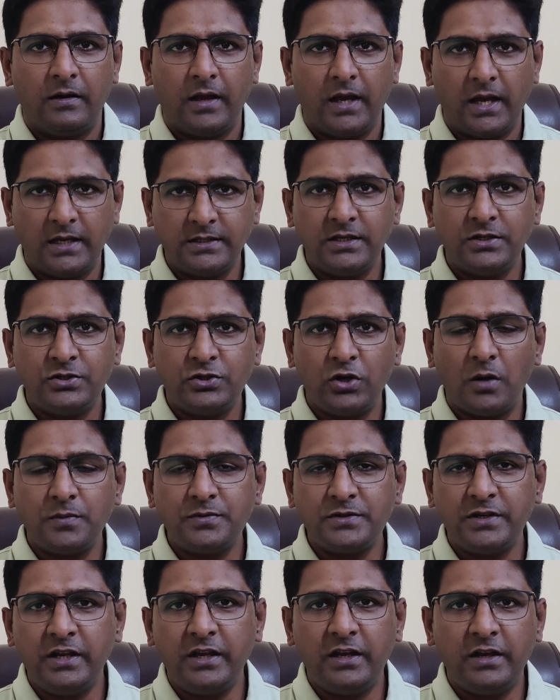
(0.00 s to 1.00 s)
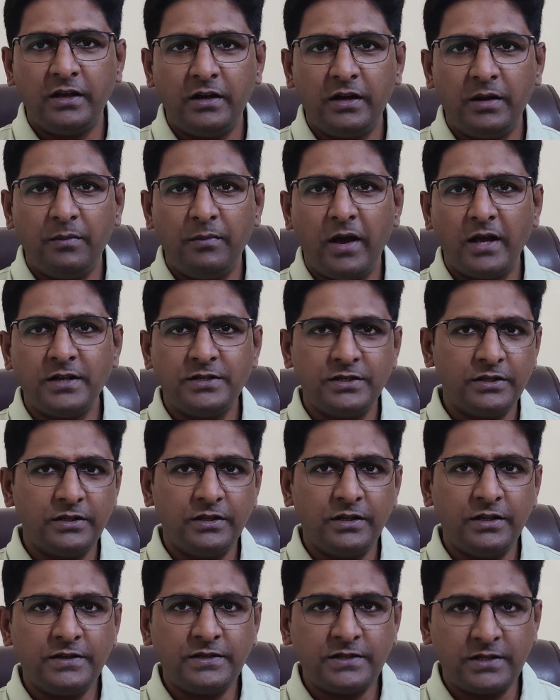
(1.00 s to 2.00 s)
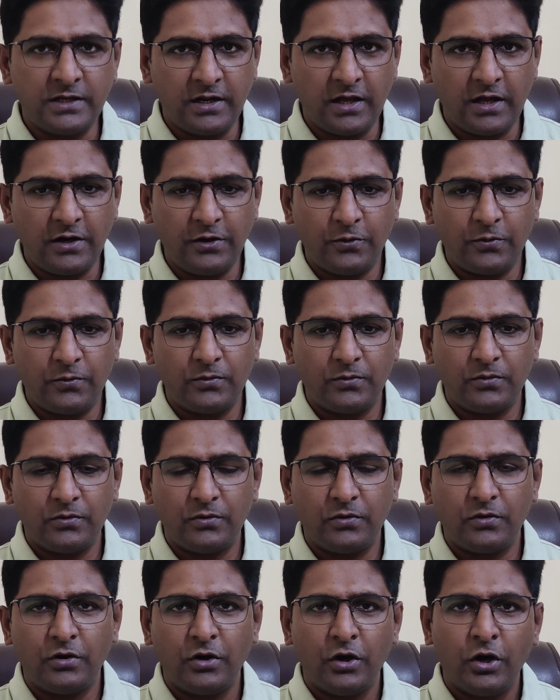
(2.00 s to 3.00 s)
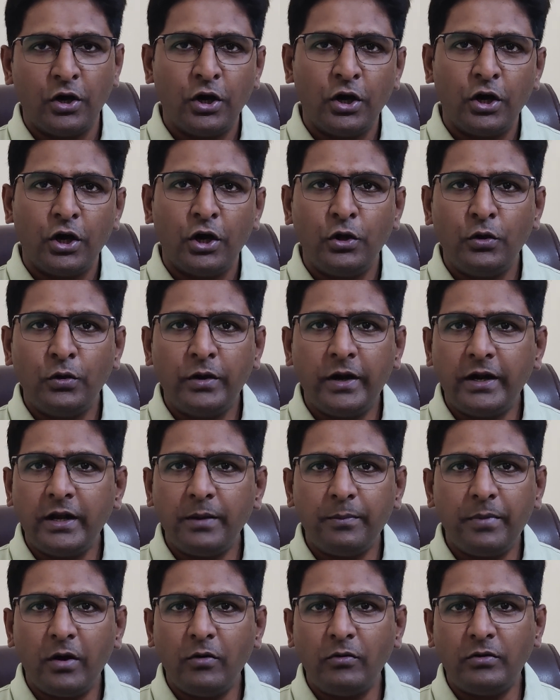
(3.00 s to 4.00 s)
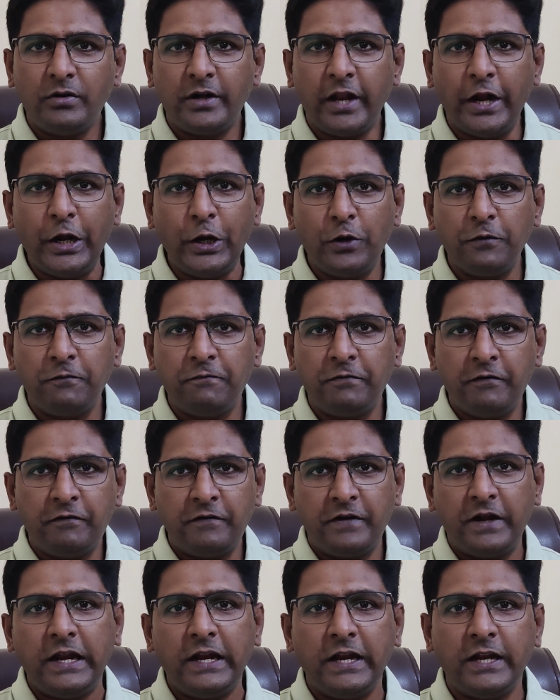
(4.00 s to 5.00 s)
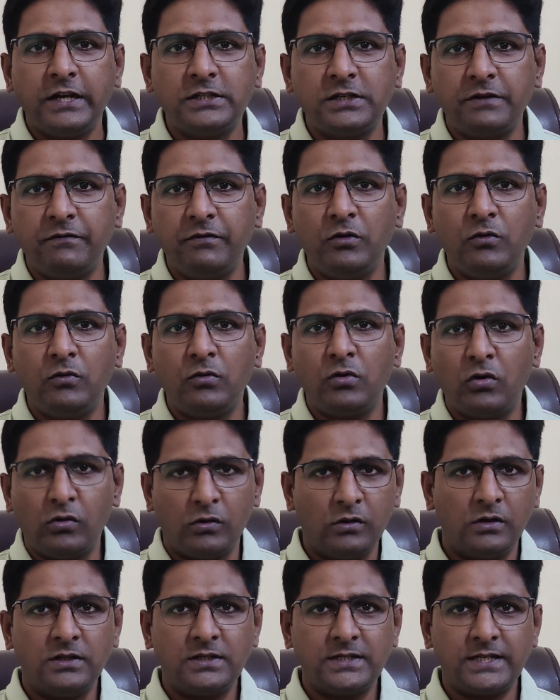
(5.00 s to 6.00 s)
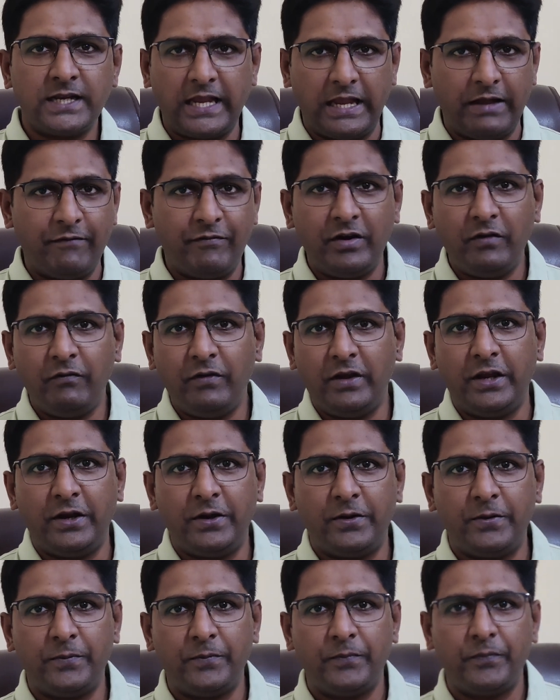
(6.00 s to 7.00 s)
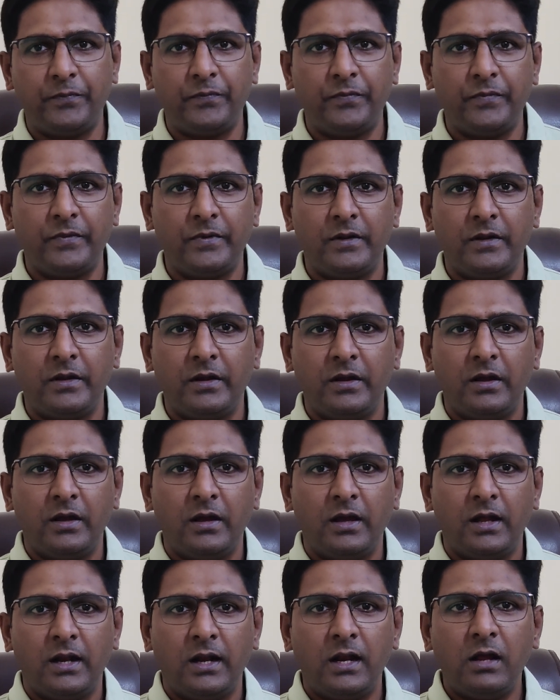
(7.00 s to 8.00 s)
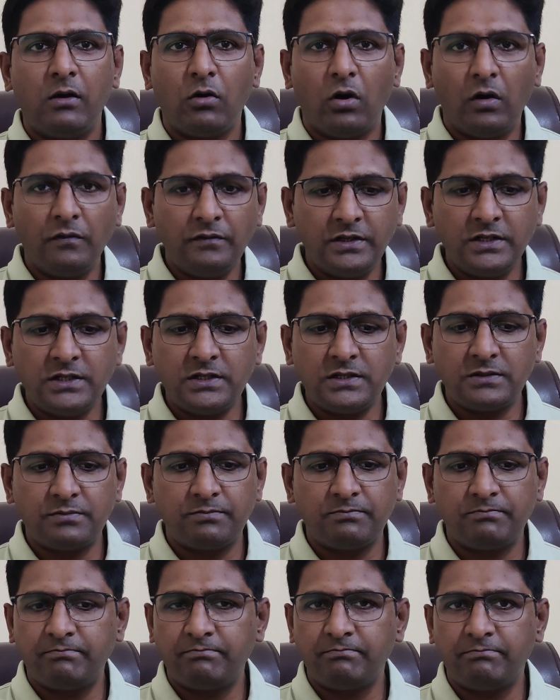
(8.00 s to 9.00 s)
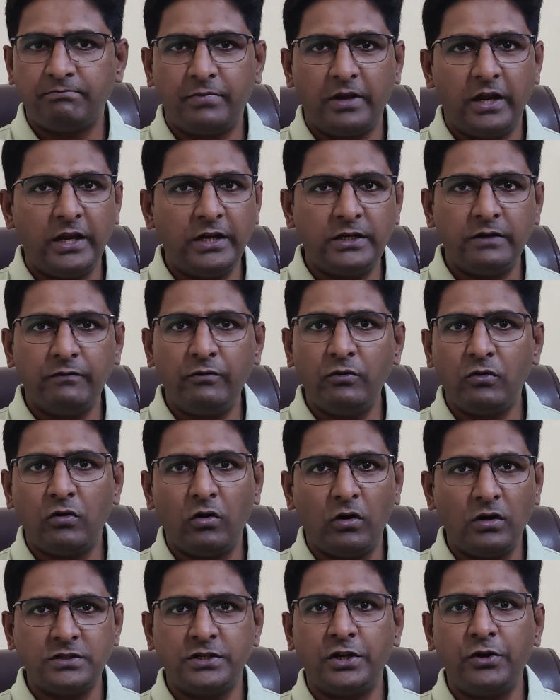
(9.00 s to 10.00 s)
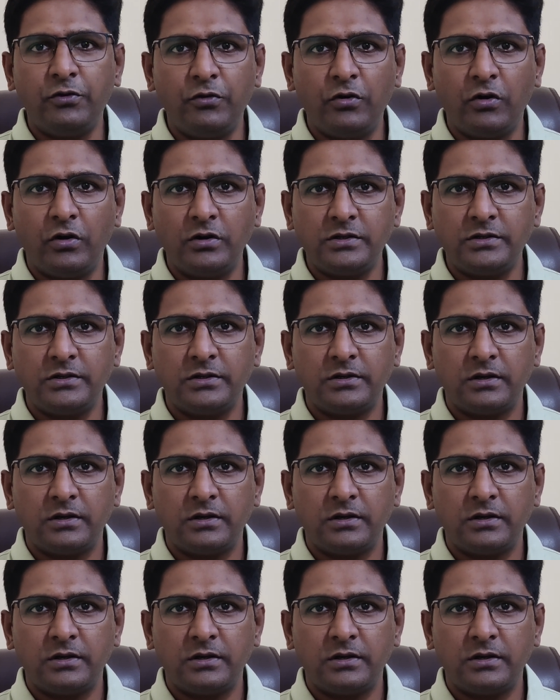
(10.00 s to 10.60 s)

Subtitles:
As a job seeker, imagine this scenario. You get about 10 to 15 interview calls every week. Now, of this interview calls that you got,